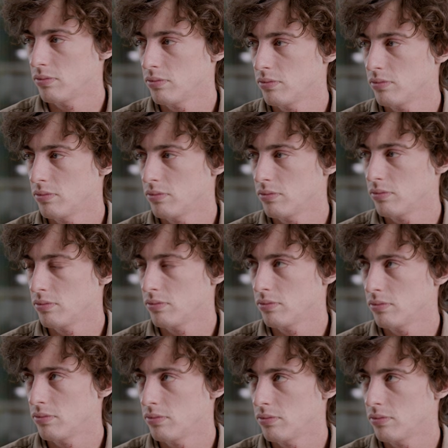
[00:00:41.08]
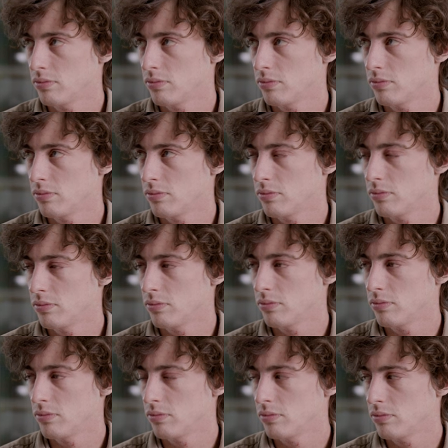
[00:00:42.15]

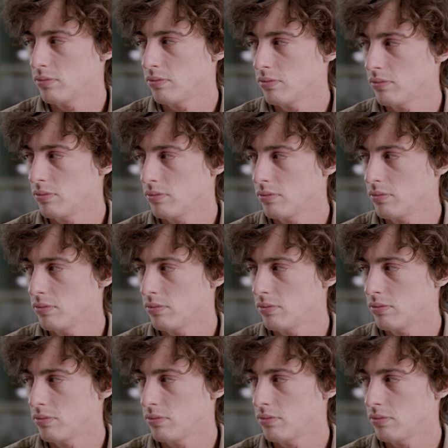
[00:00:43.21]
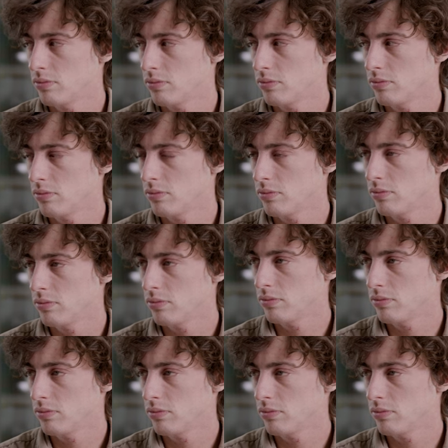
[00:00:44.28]
The person shown says nothing.